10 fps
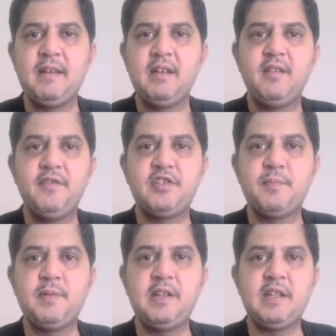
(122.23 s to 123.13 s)
which should
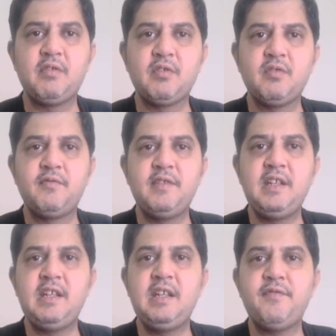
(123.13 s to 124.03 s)
be equal to
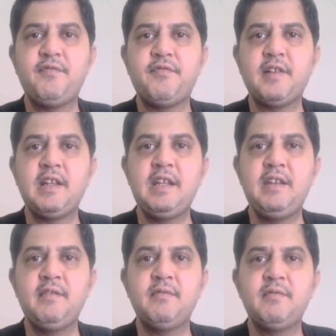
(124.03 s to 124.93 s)
V by
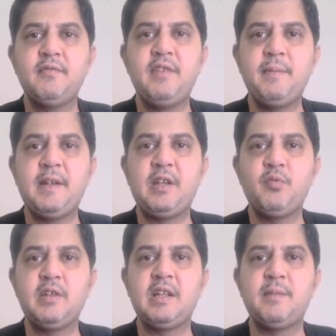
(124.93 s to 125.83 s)

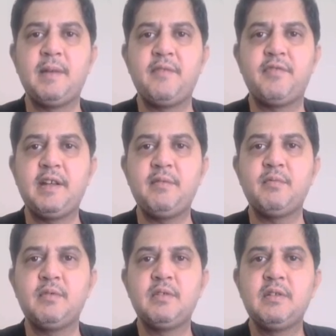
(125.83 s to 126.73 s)
2L by 5,
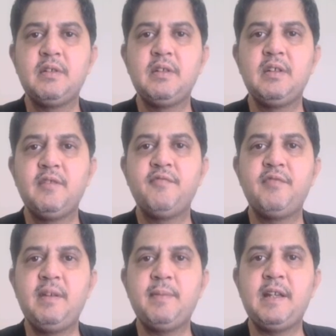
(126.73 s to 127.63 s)
V
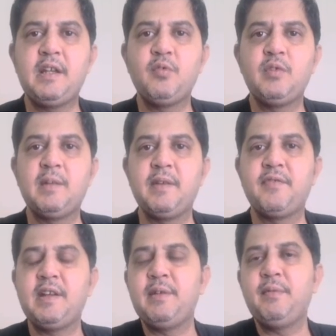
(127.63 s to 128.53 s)
by 2L by
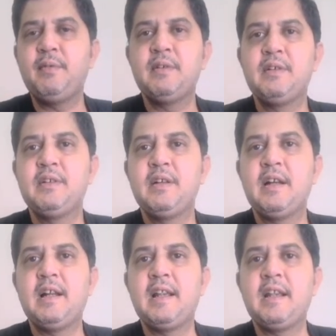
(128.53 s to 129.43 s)
5,
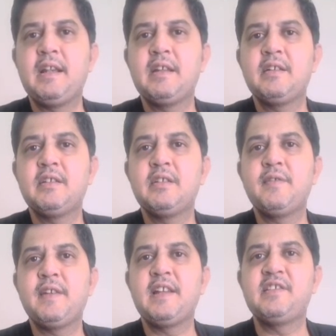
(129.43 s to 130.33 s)
and
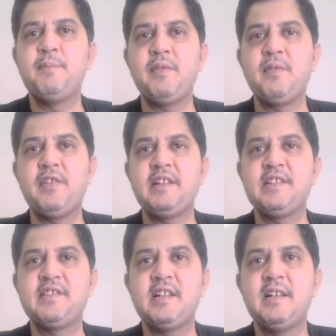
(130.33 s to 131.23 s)
when I simplify this,
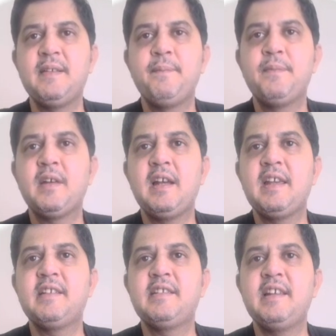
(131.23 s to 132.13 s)
I
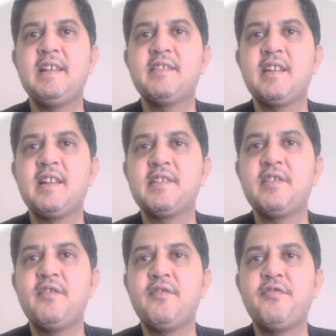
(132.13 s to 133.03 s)
get the answer as
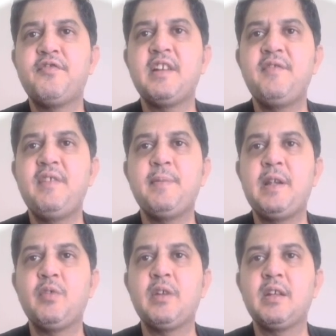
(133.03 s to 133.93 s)
5V by 2L,